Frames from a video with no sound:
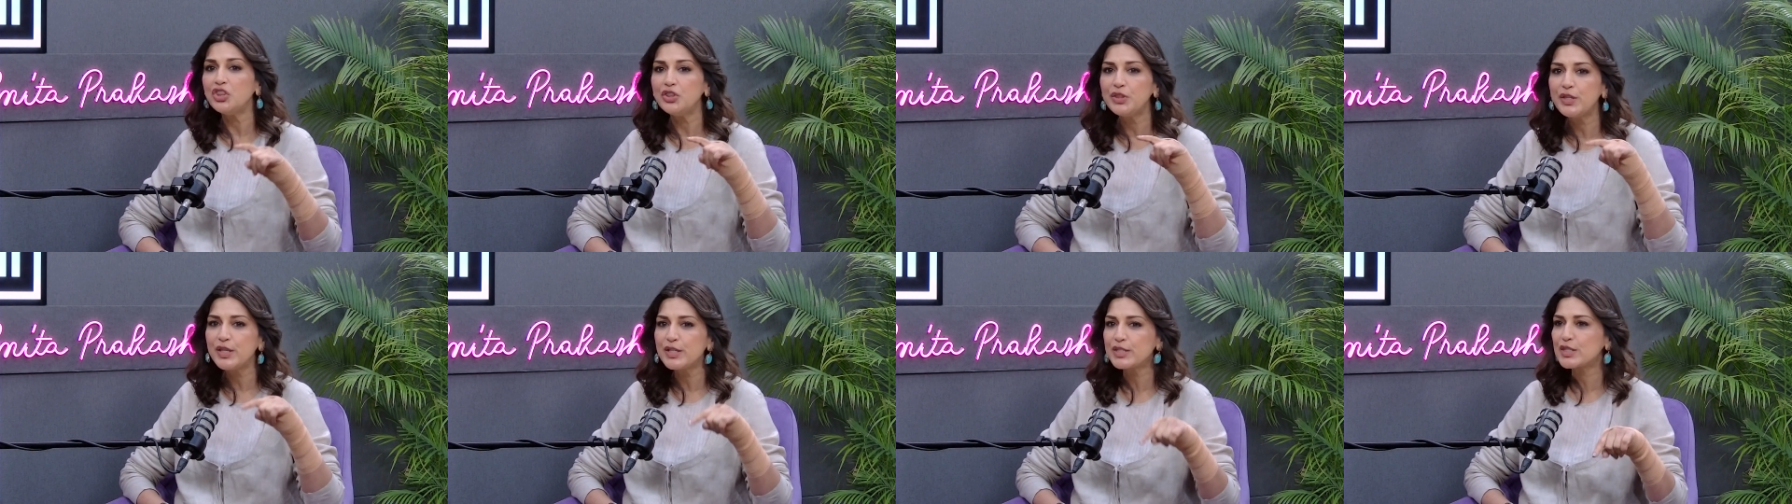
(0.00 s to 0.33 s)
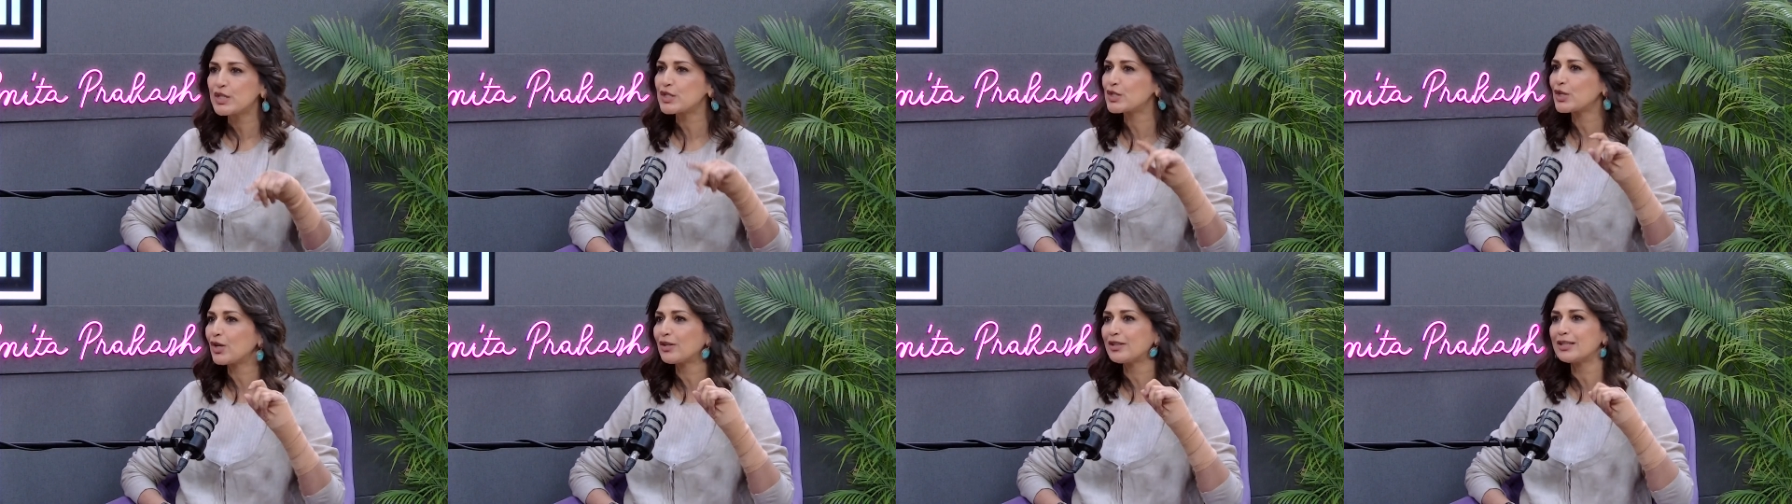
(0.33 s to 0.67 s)
this
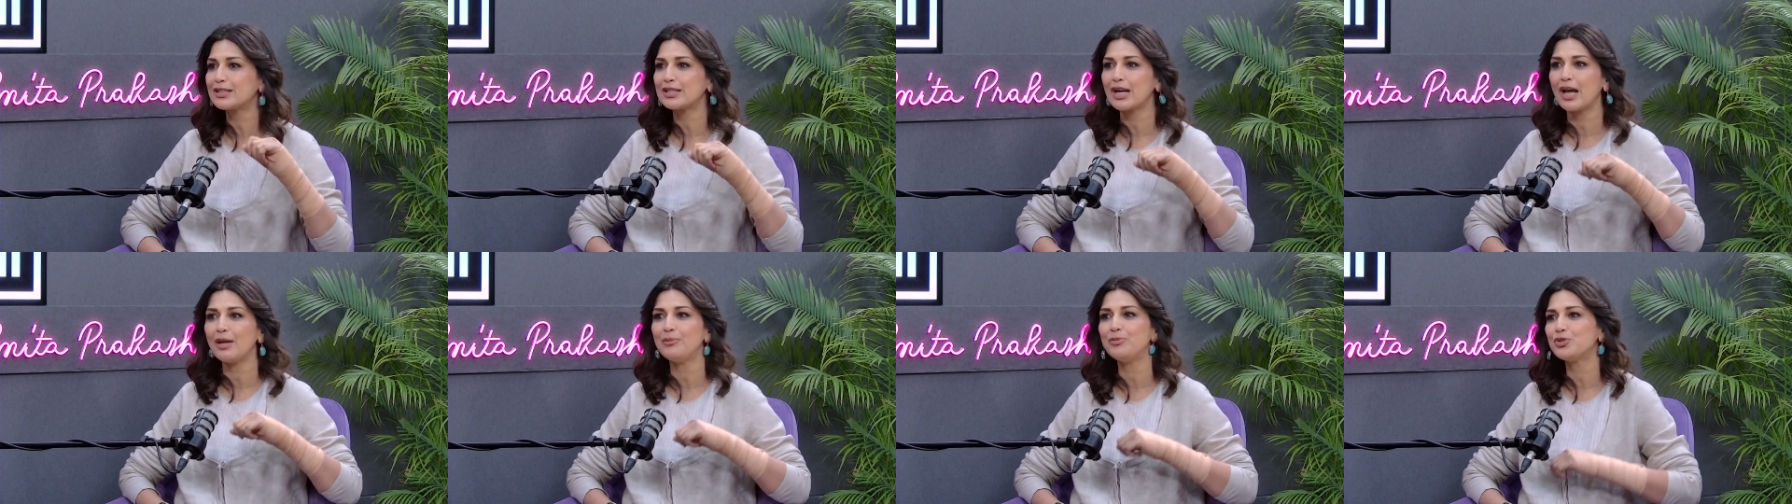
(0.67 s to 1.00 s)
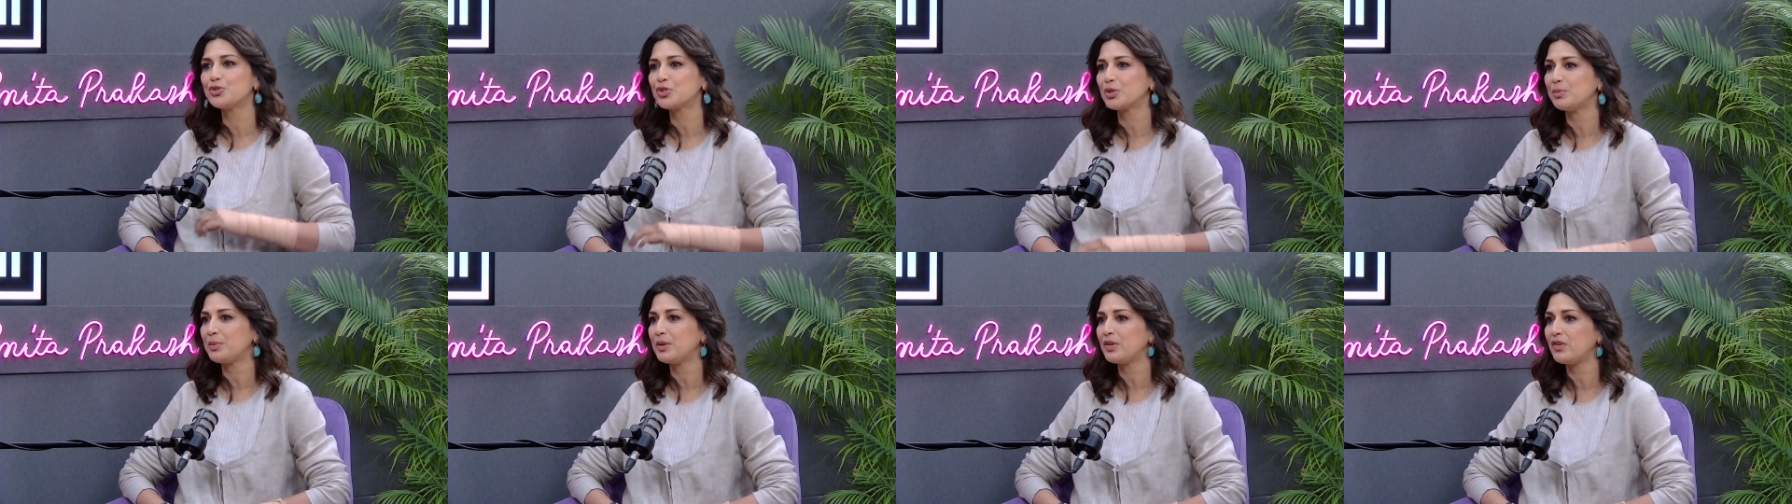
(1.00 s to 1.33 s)
is not the time you
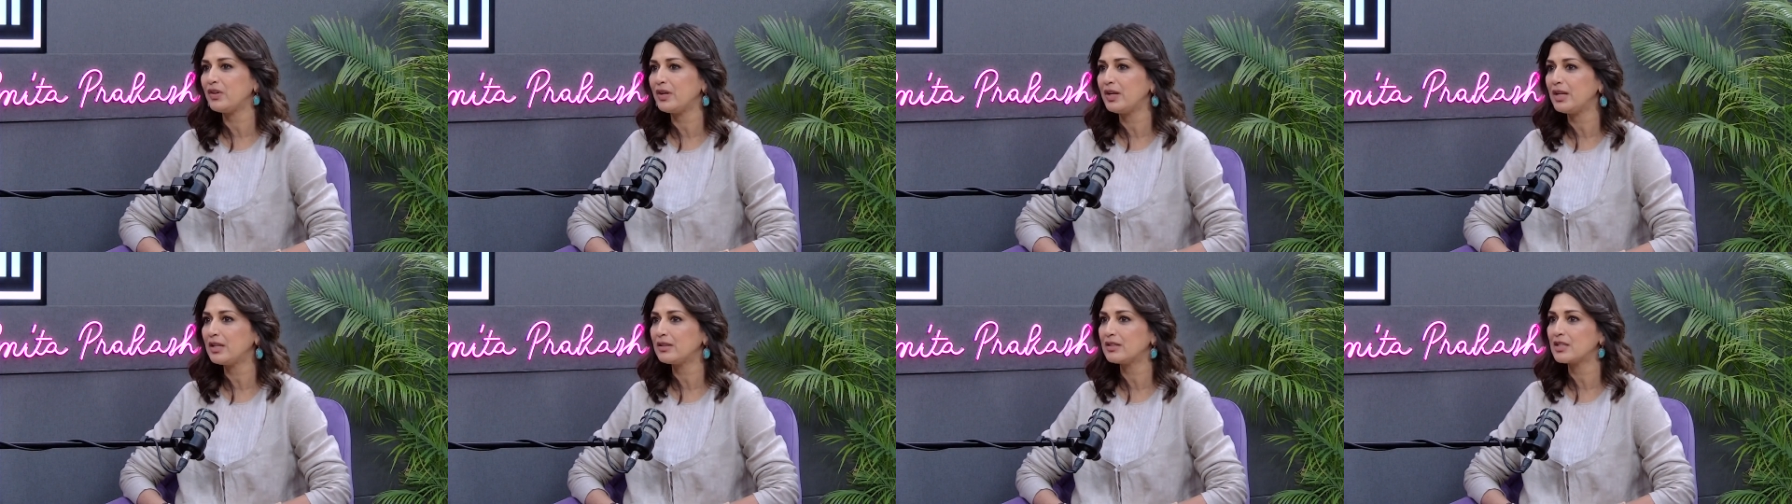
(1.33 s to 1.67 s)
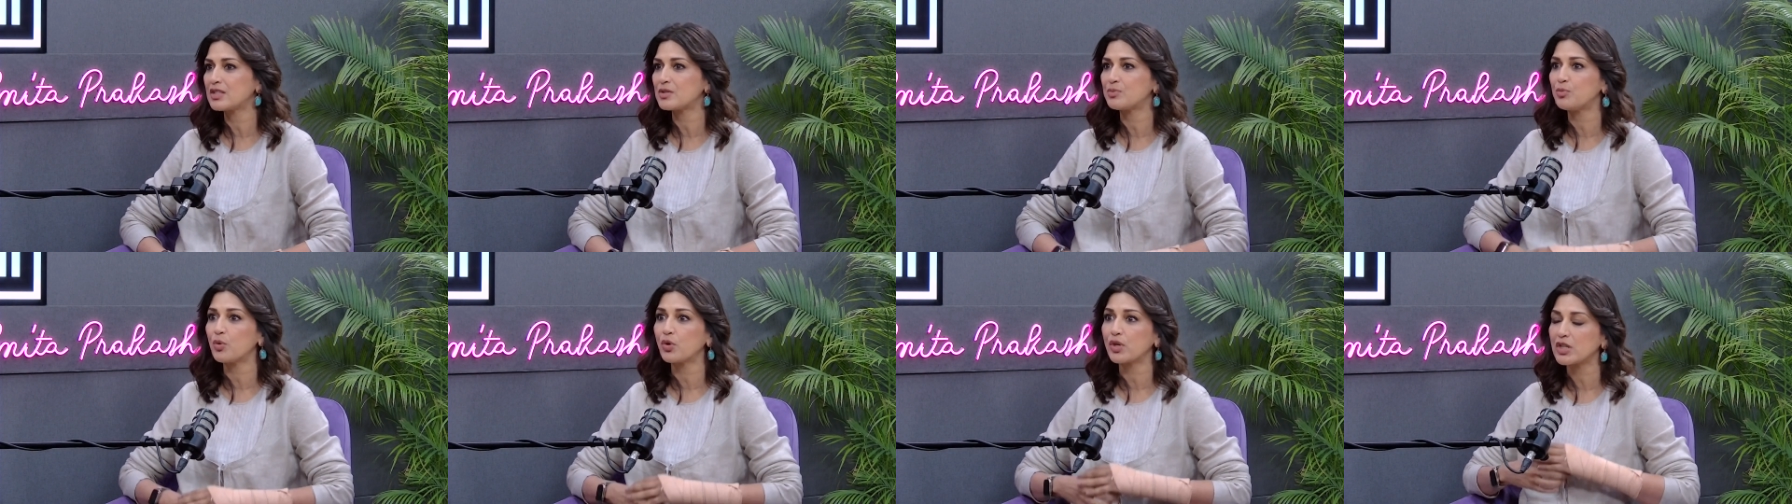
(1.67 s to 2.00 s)
should be reading
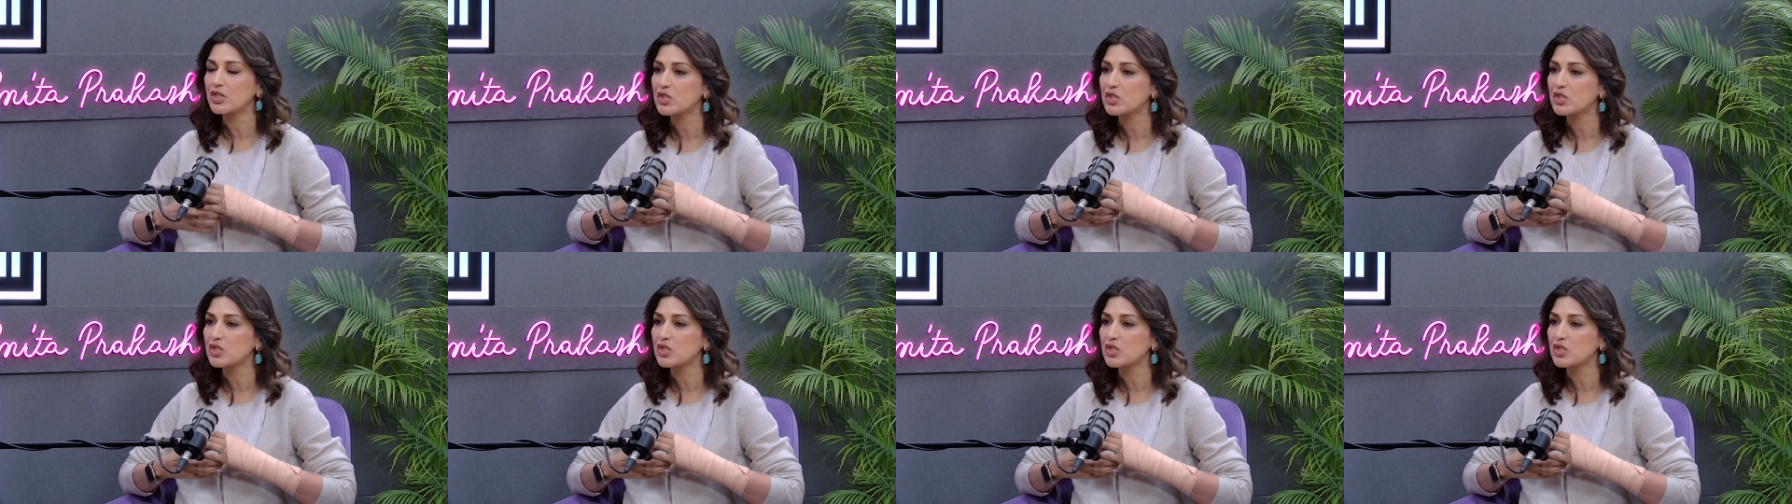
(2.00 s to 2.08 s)
this book.